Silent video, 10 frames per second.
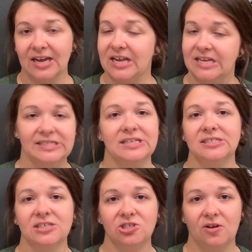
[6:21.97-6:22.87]
an easy
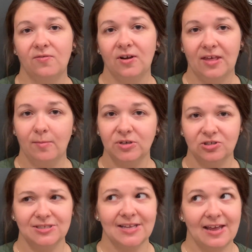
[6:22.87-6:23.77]
decision for them to
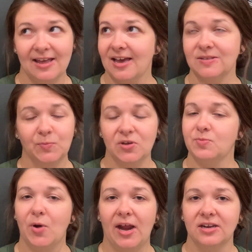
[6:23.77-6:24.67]
just say, yes, please
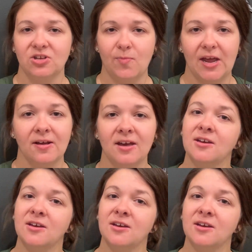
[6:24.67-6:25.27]
bring it to me.